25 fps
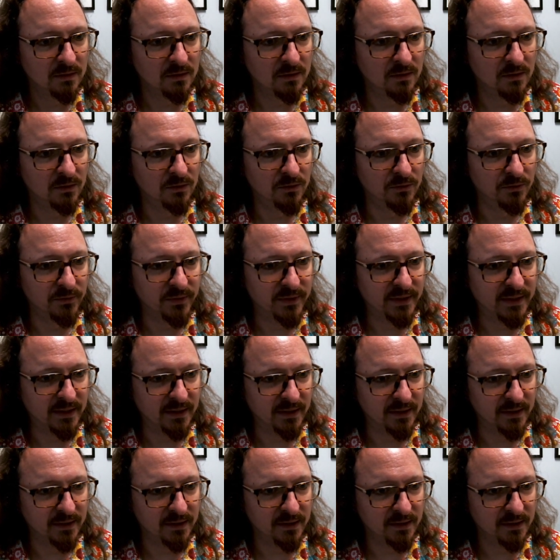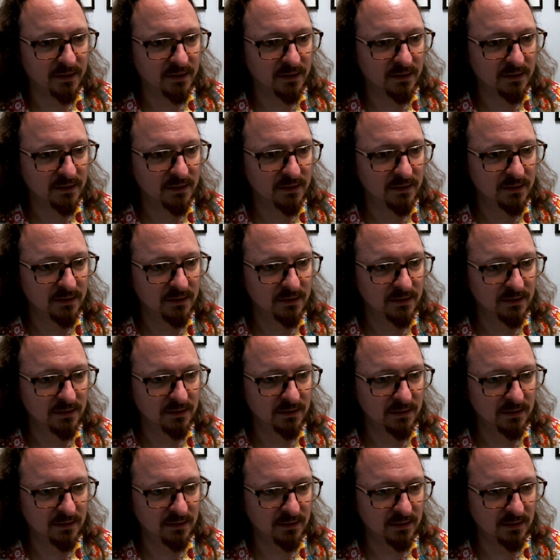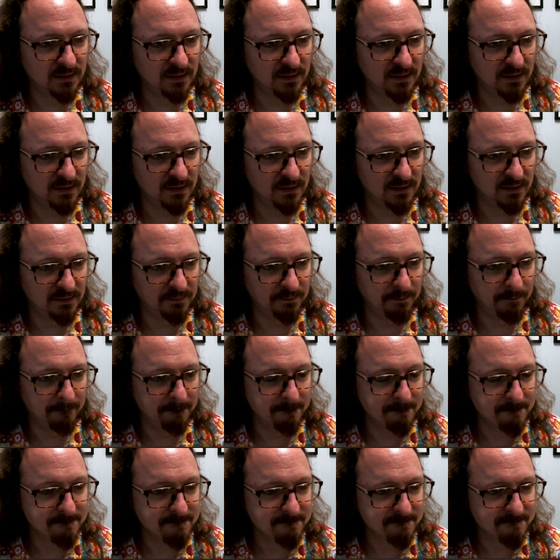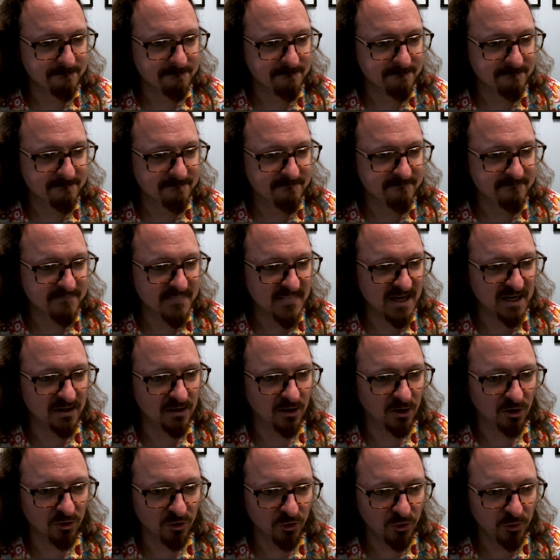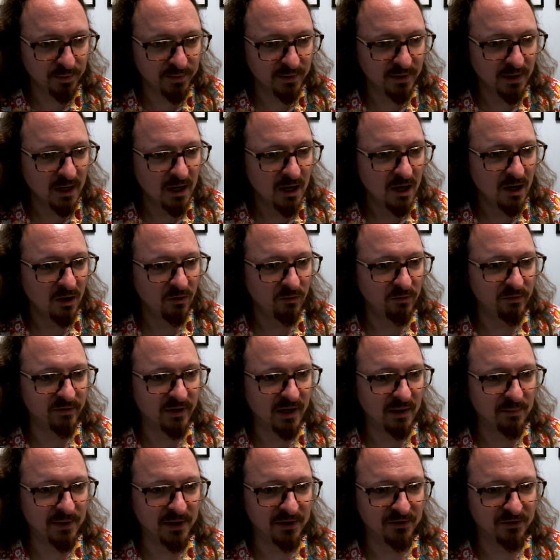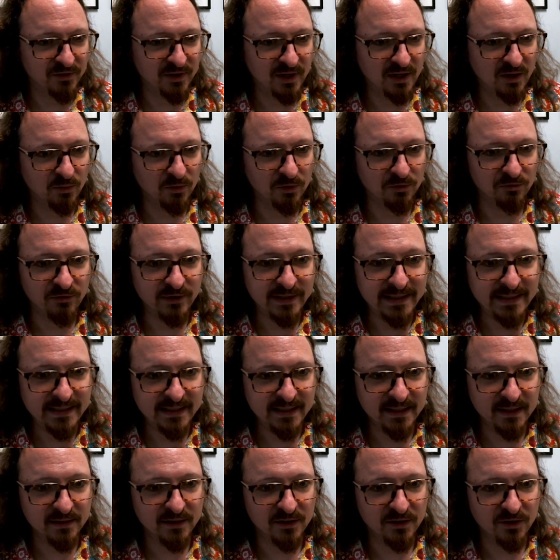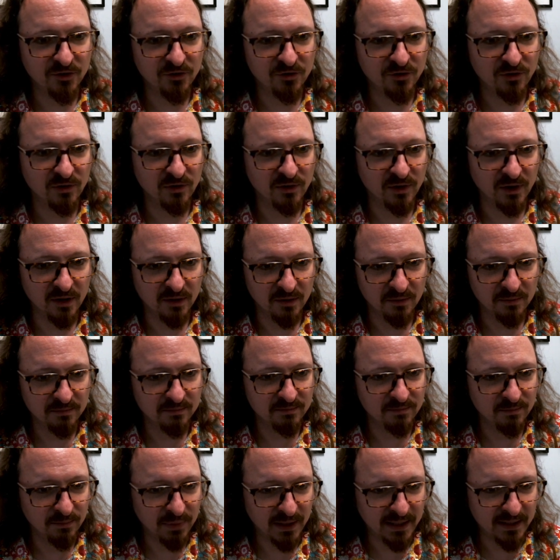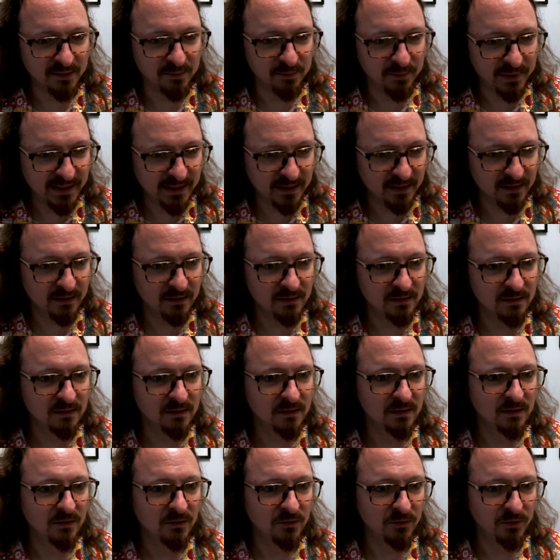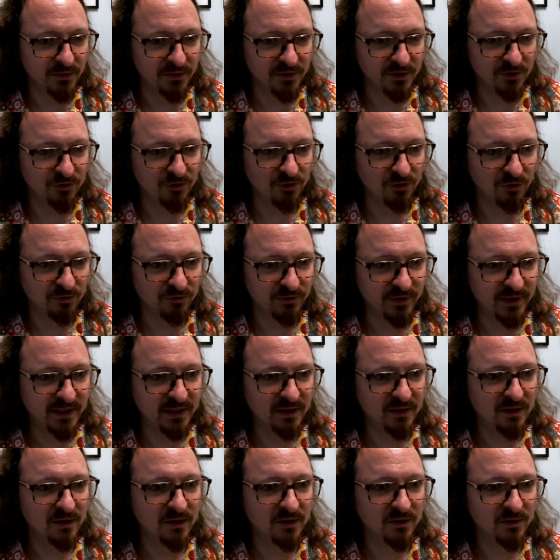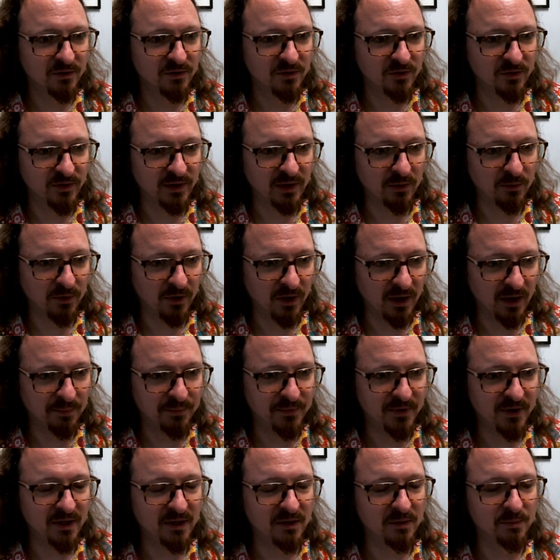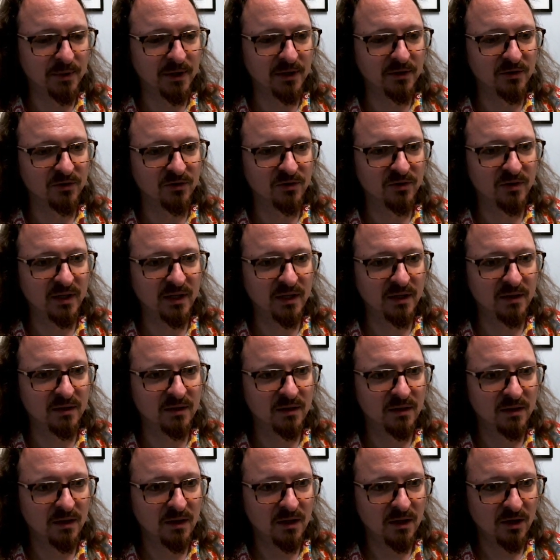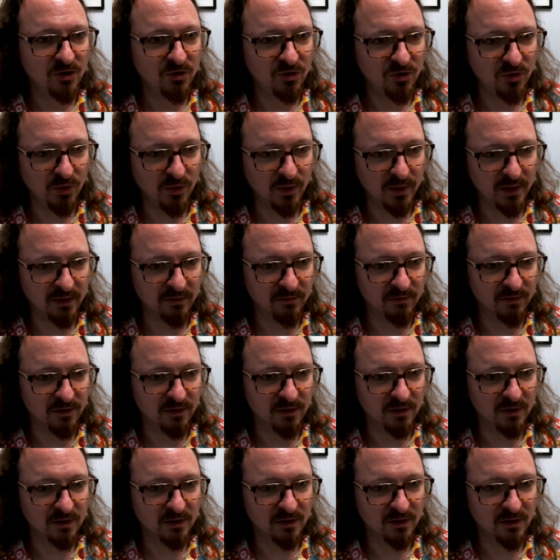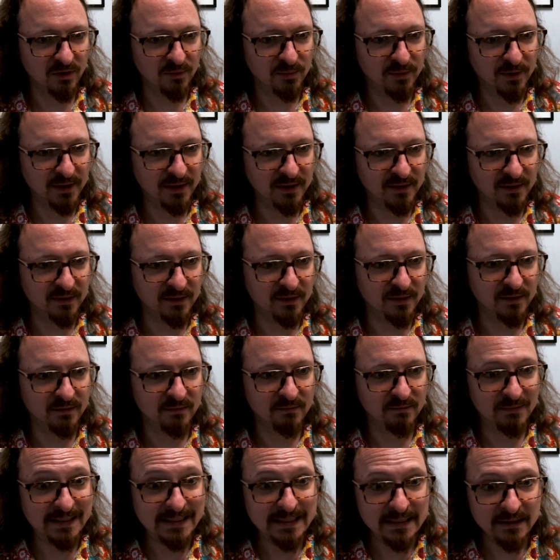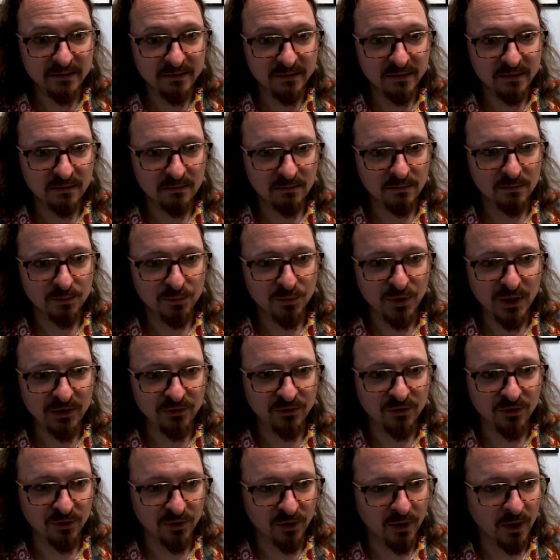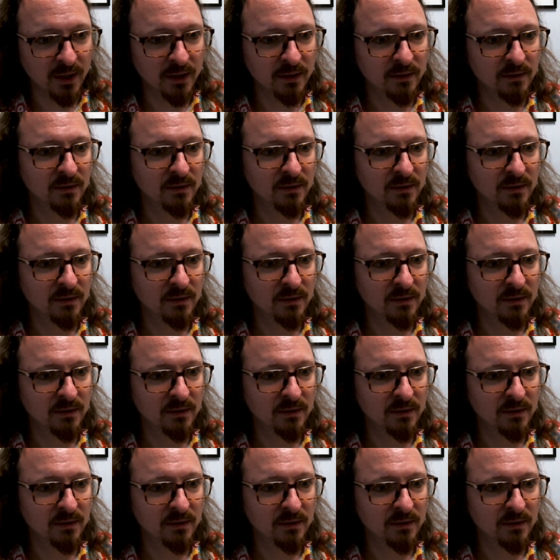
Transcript: Okay. In our loop, we've got button state. We're reading the button pin with digital read, so that will update the button state to whatever the button is, pressed or not.